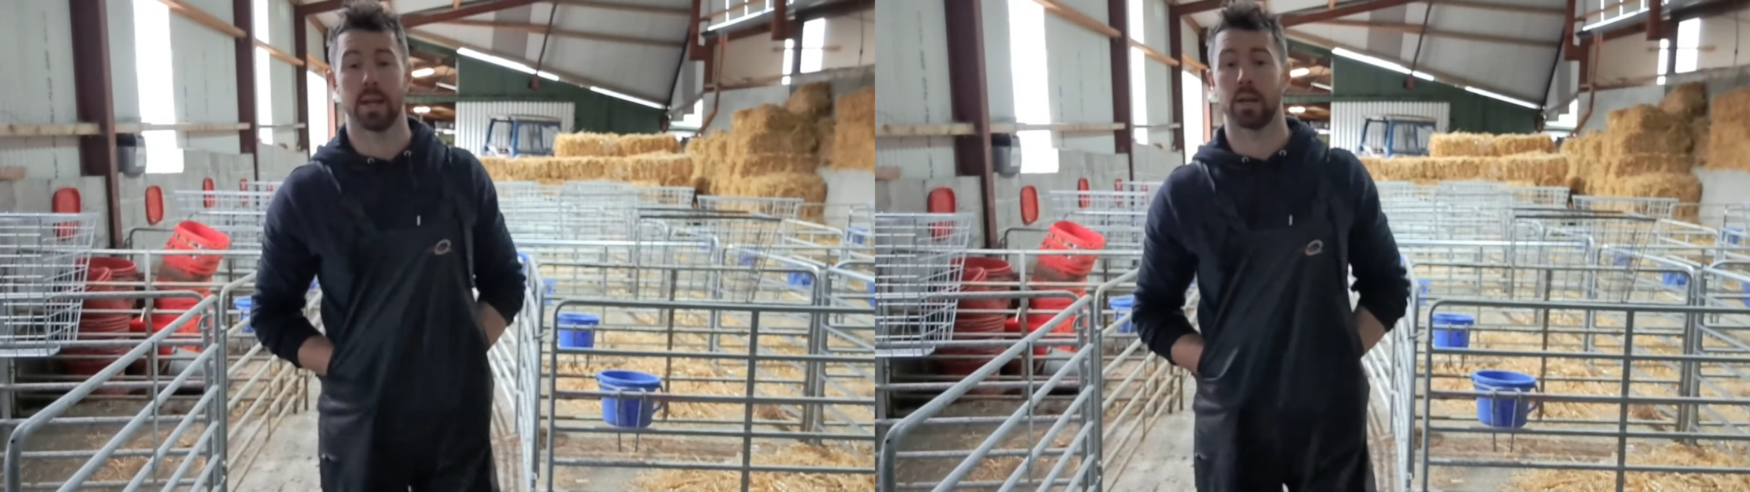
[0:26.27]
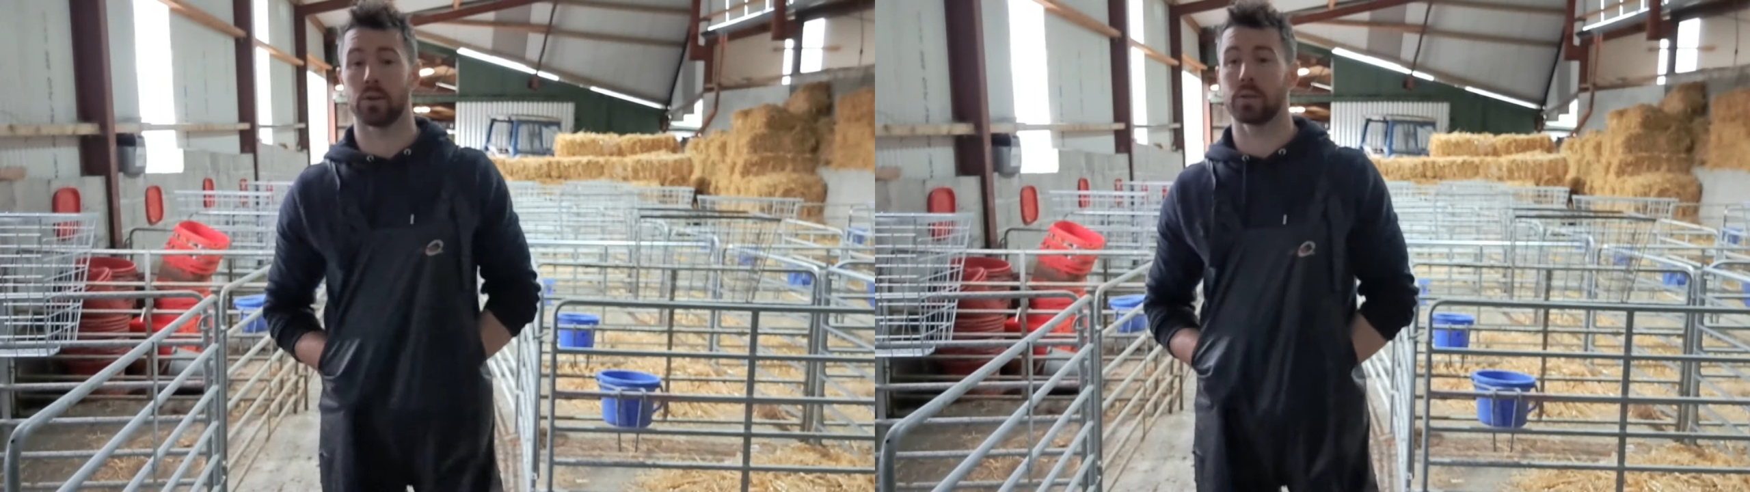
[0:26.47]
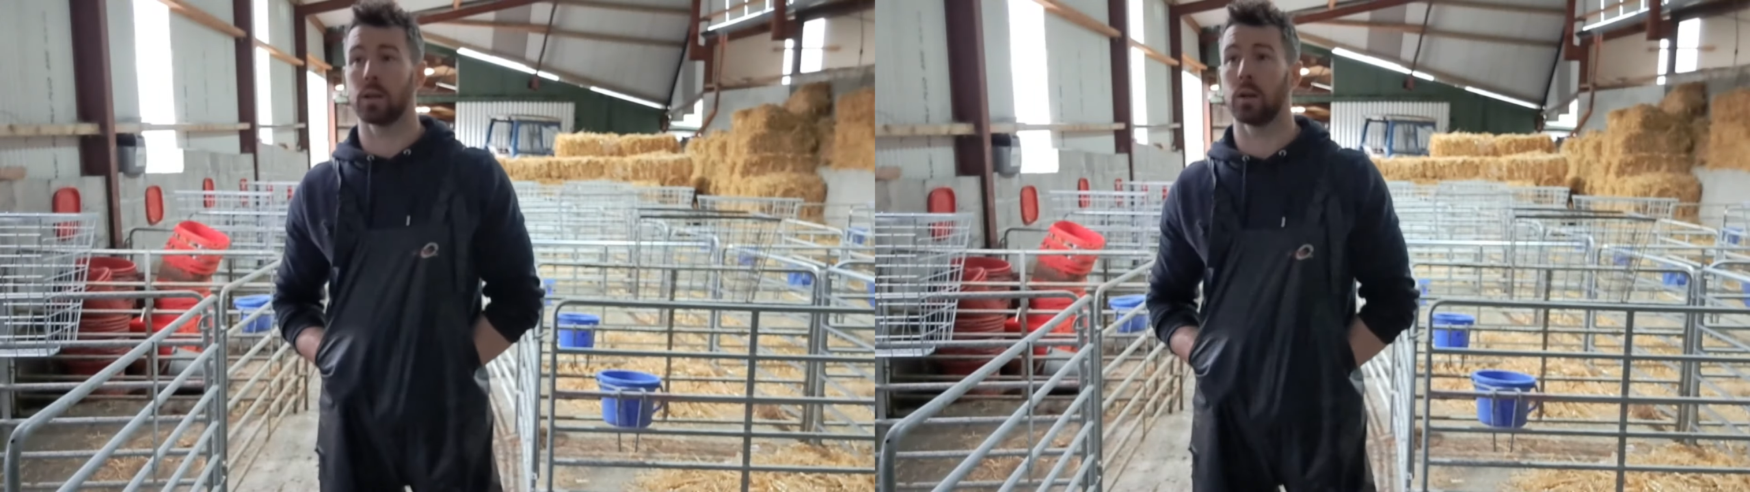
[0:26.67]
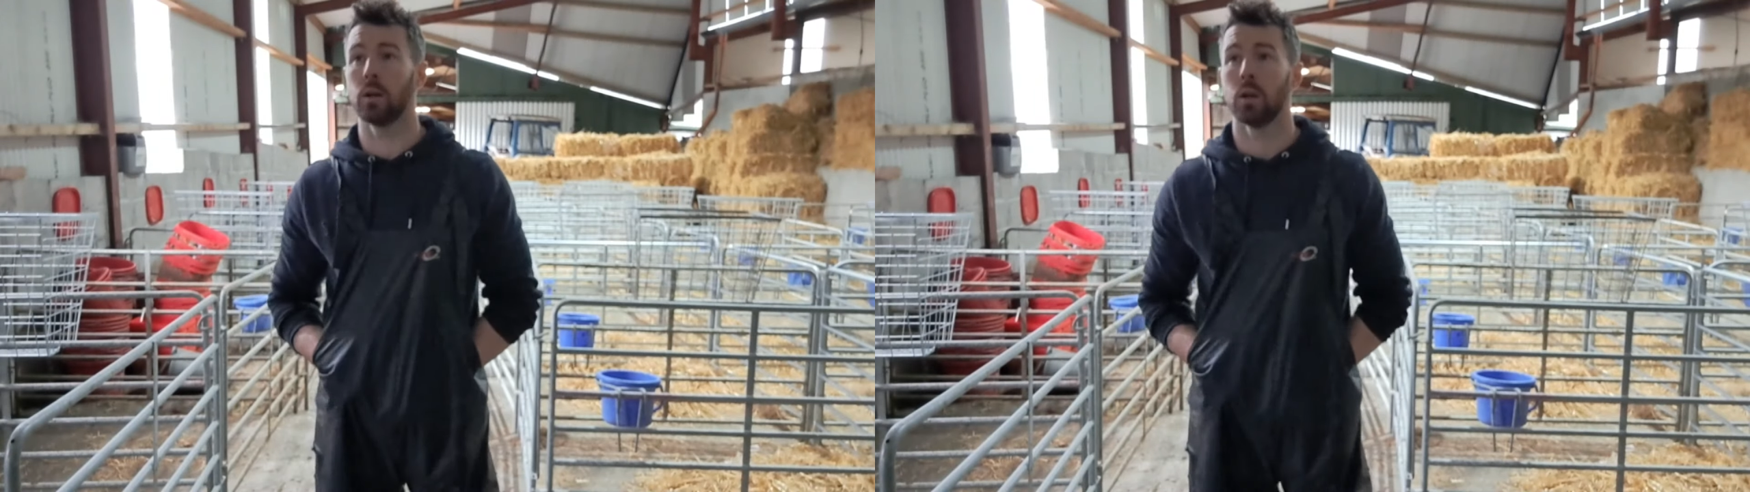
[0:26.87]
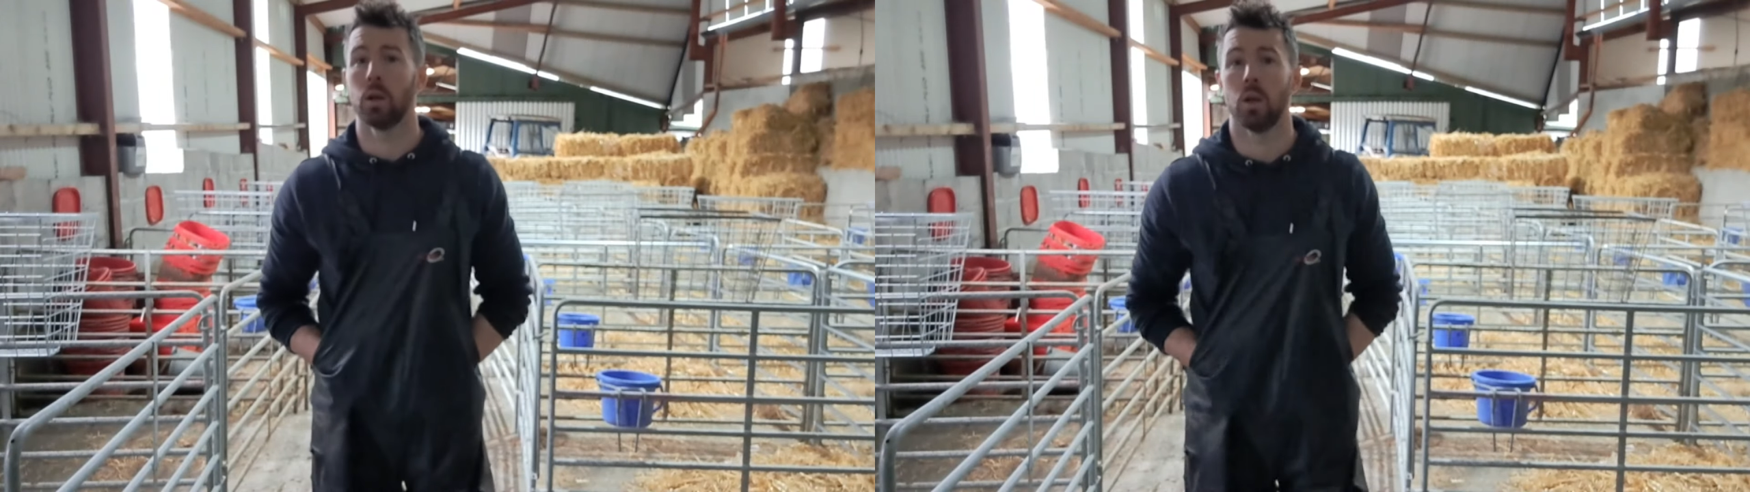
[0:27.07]
acres
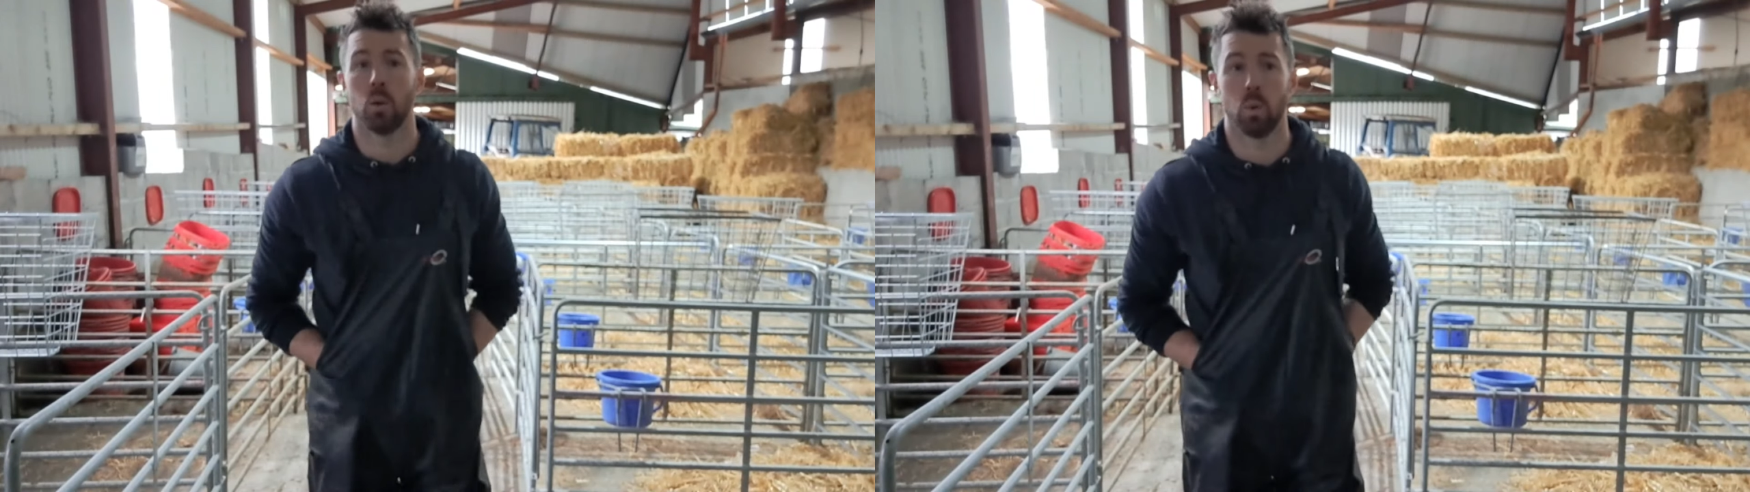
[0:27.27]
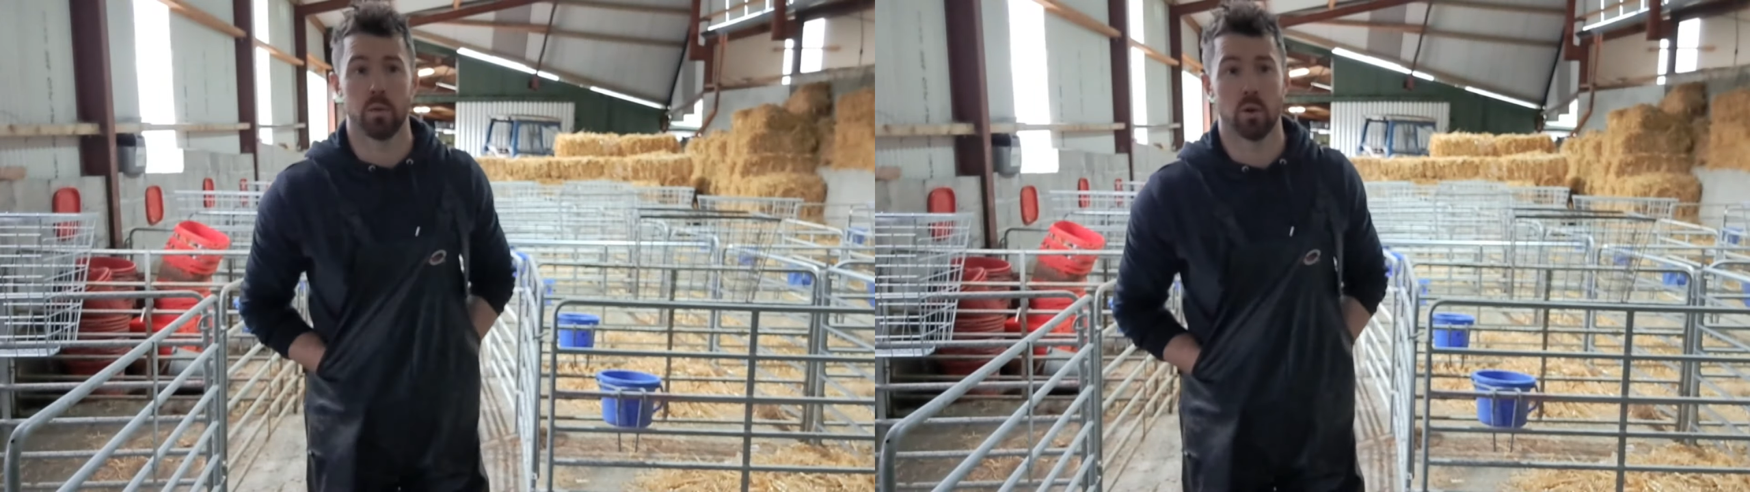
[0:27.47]
here. We have